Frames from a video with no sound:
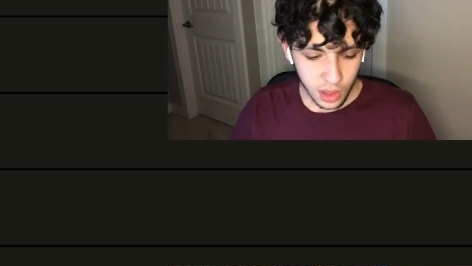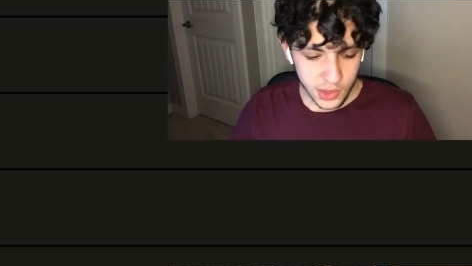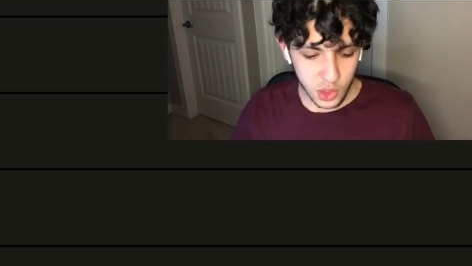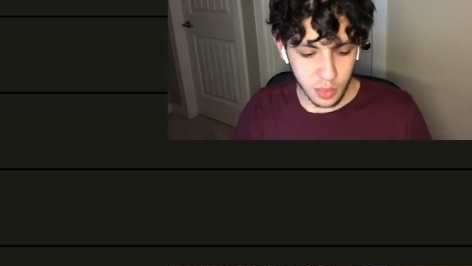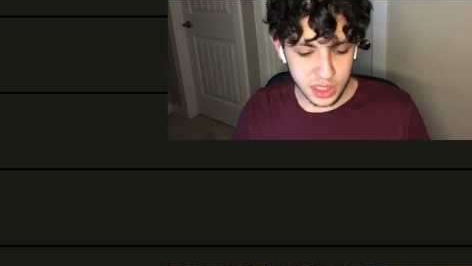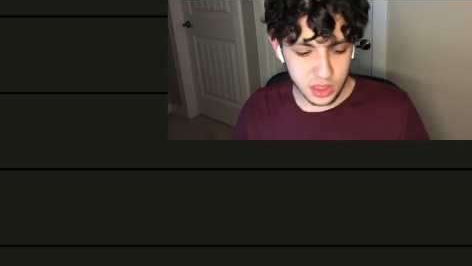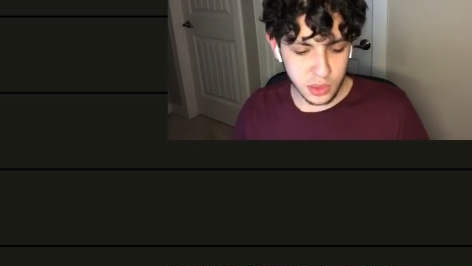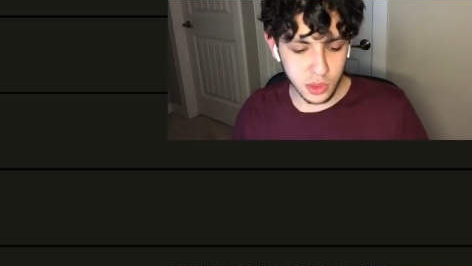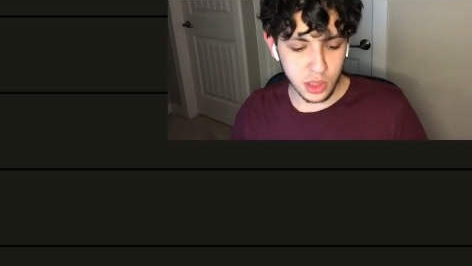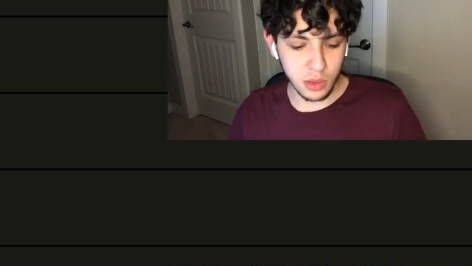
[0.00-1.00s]
So basically
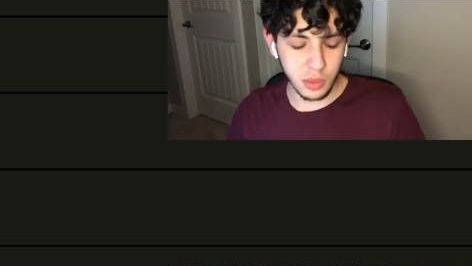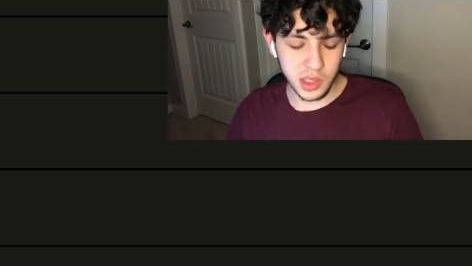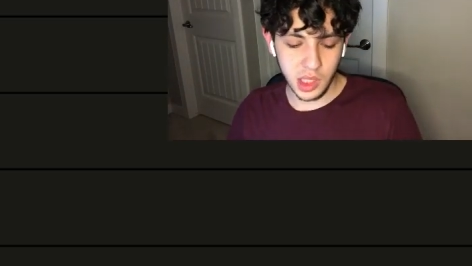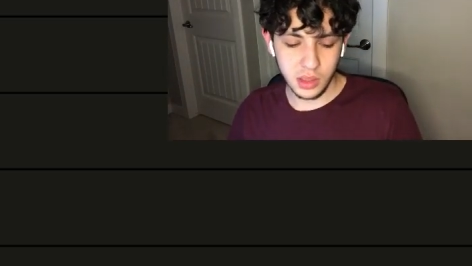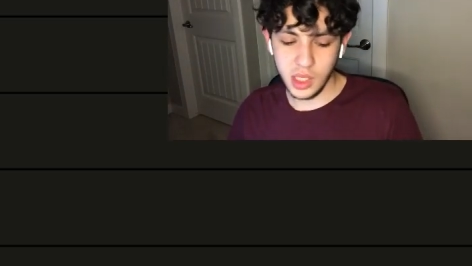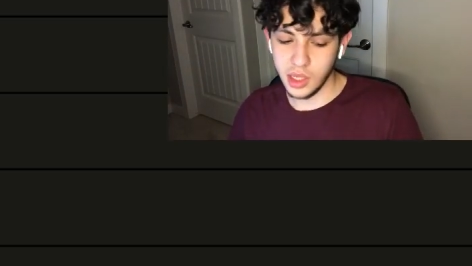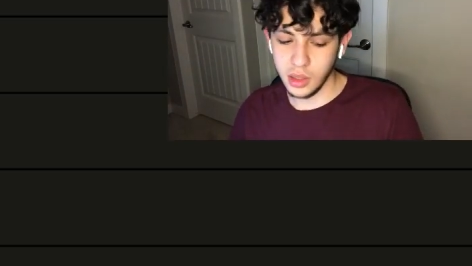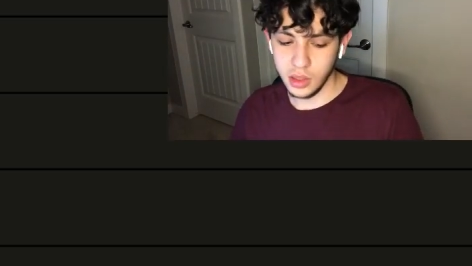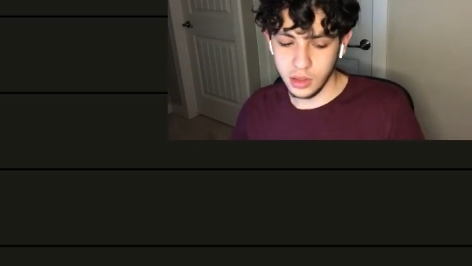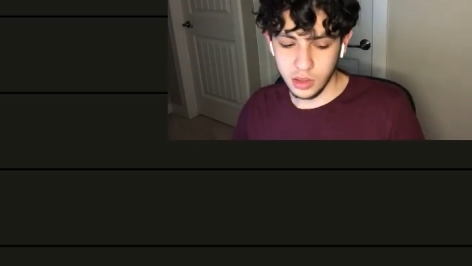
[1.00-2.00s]
supposed to represent like
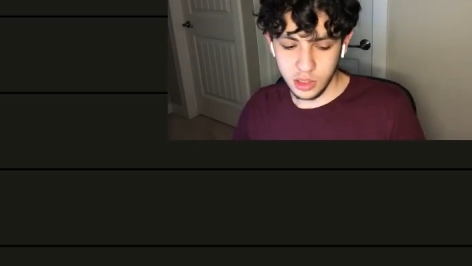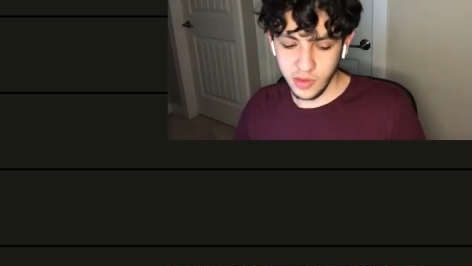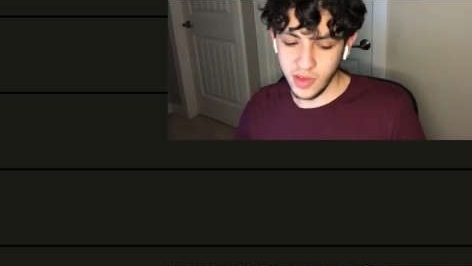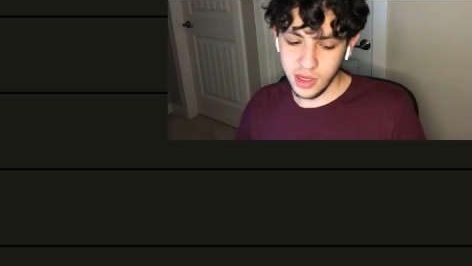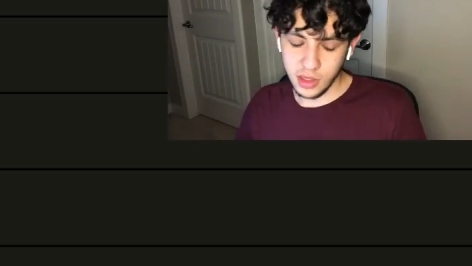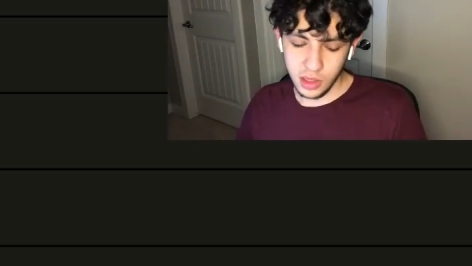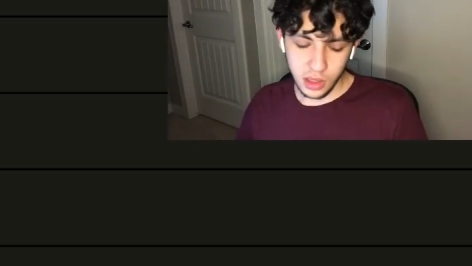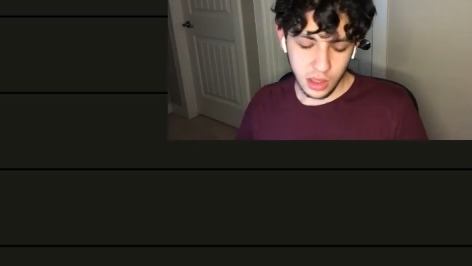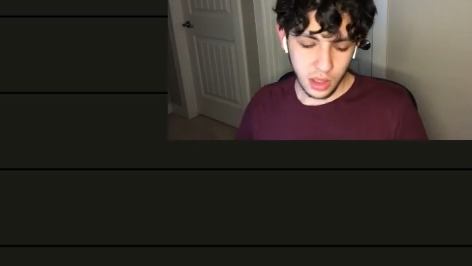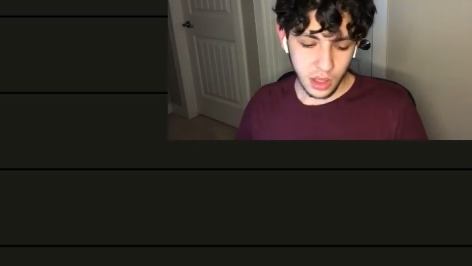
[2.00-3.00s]
a defender,
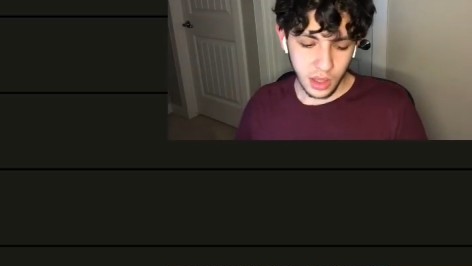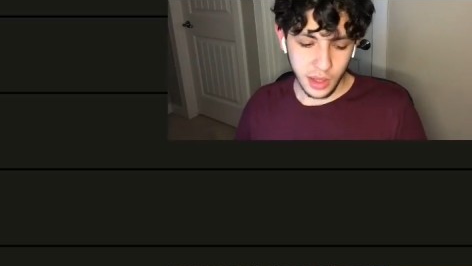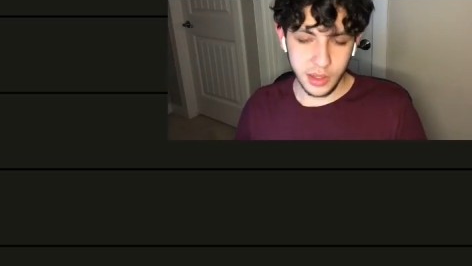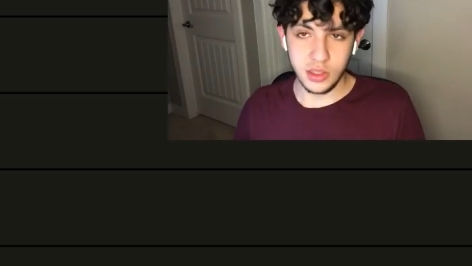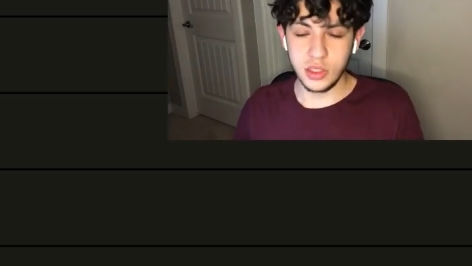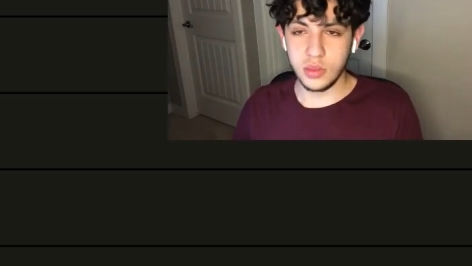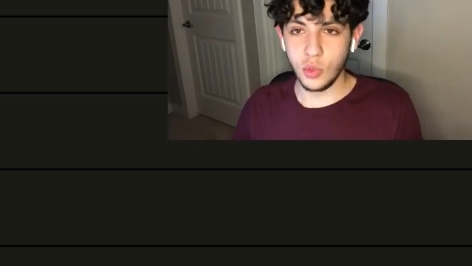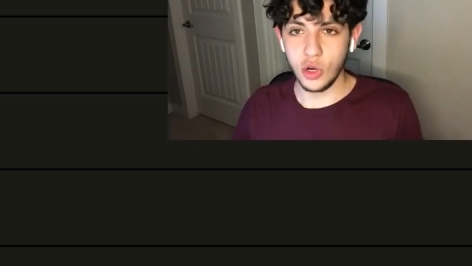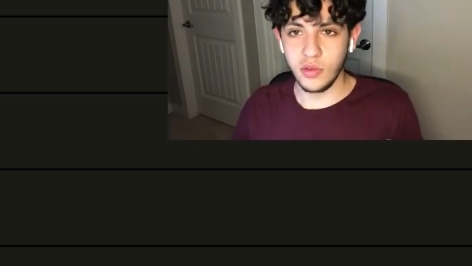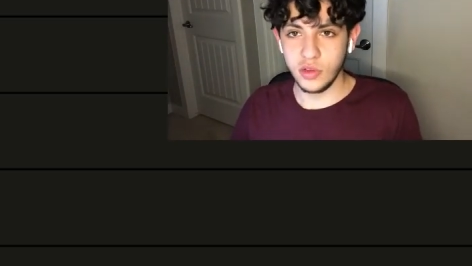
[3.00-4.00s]
and it's just
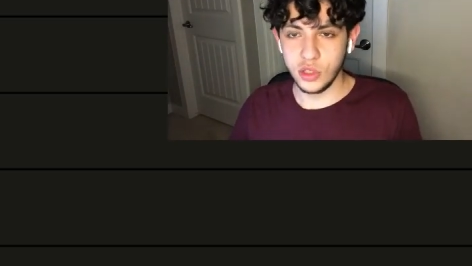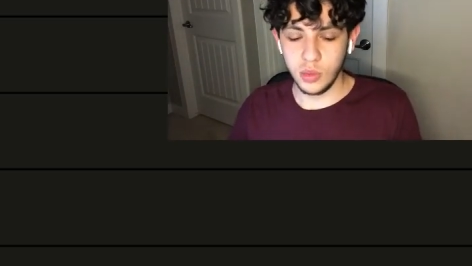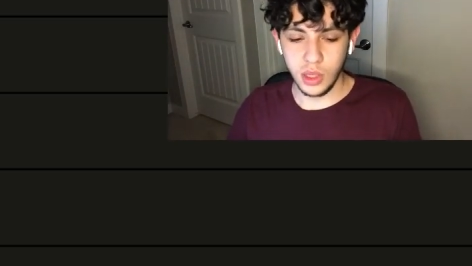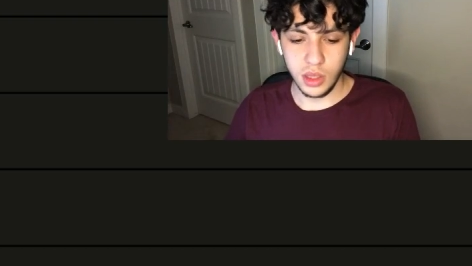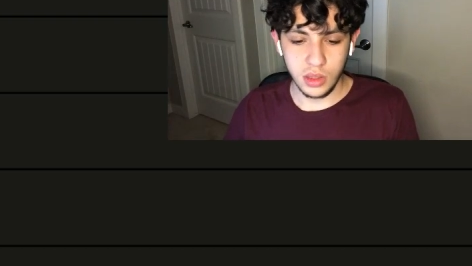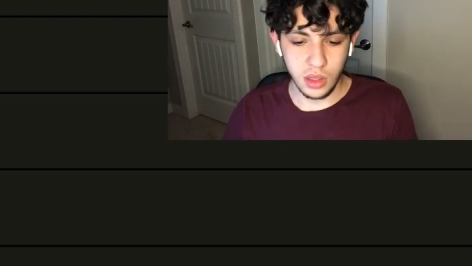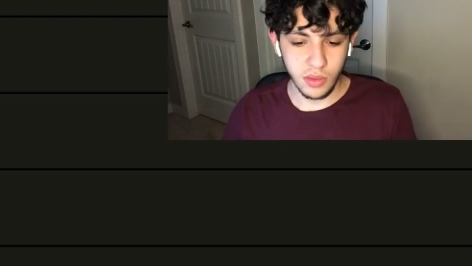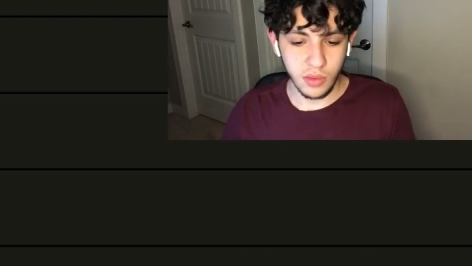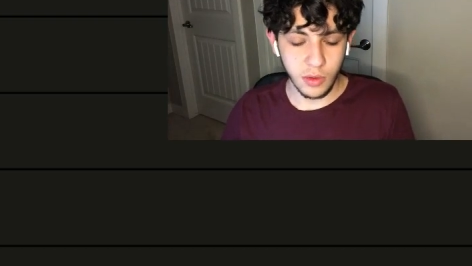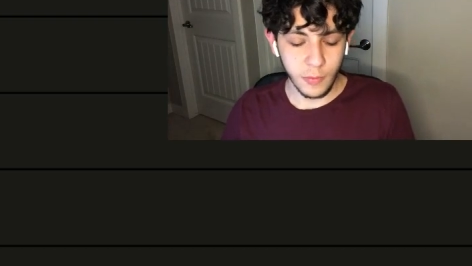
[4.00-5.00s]
more of a dribbling.
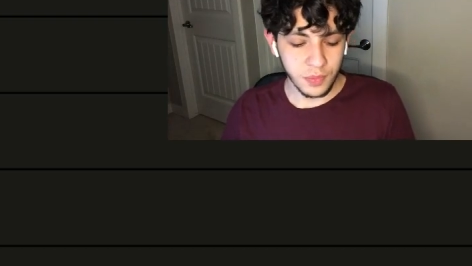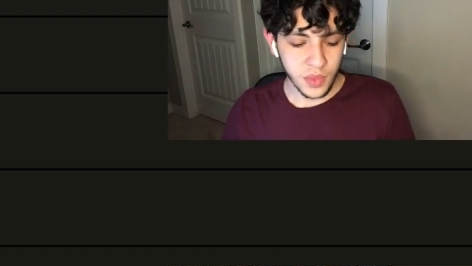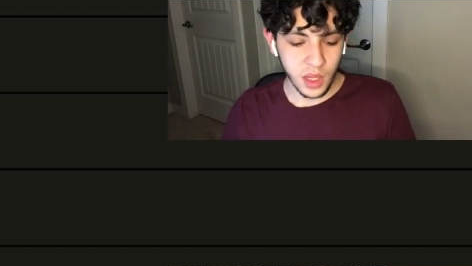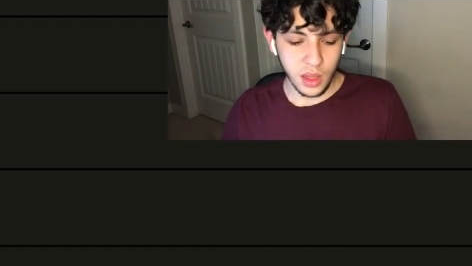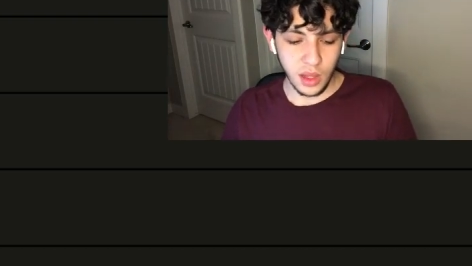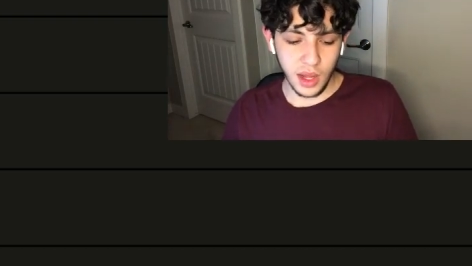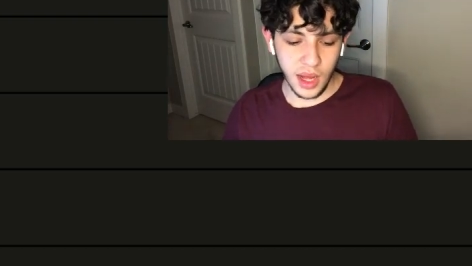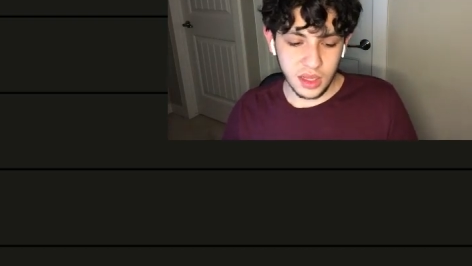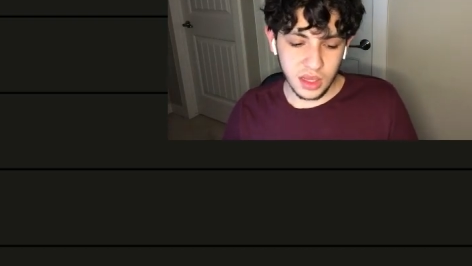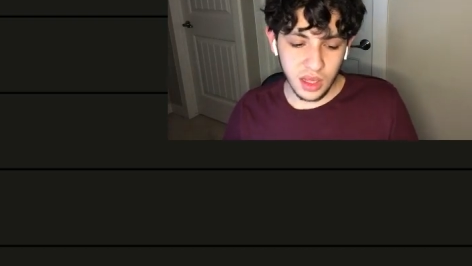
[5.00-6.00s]
So
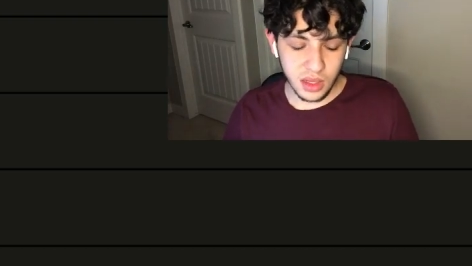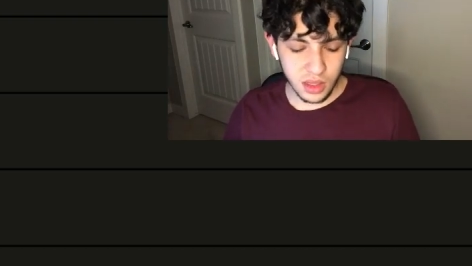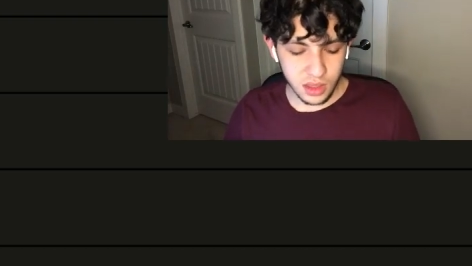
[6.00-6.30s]
I think